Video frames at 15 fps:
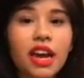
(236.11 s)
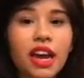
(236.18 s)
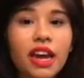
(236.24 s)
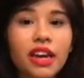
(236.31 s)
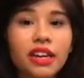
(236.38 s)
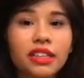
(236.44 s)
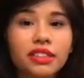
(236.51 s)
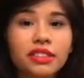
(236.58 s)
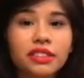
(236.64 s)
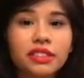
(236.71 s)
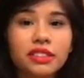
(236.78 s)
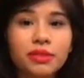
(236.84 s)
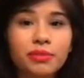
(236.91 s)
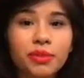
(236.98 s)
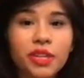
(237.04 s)

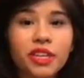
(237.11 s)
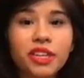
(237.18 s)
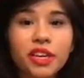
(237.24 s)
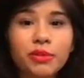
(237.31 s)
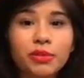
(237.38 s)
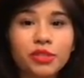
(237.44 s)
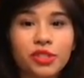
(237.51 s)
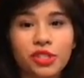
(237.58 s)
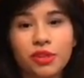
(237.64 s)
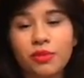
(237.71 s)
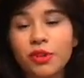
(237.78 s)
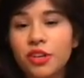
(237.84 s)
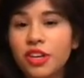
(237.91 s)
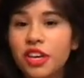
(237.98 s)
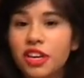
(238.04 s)
and being able to
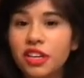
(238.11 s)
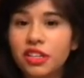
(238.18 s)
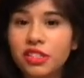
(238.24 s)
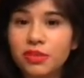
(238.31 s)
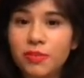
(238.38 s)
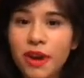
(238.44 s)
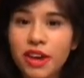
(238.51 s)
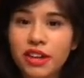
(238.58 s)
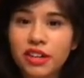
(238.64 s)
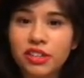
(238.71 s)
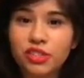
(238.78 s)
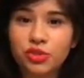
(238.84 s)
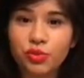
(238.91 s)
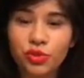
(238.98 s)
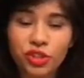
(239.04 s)
communicate in
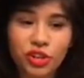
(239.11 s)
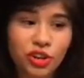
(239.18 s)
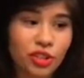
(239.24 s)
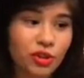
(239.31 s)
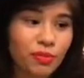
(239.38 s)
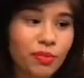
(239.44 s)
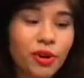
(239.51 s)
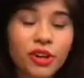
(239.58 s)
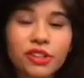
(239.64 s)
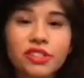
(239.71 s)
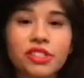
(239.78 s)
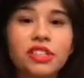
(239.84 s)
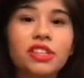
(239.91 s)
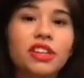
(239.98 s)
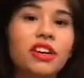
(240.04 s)
Spanish with another person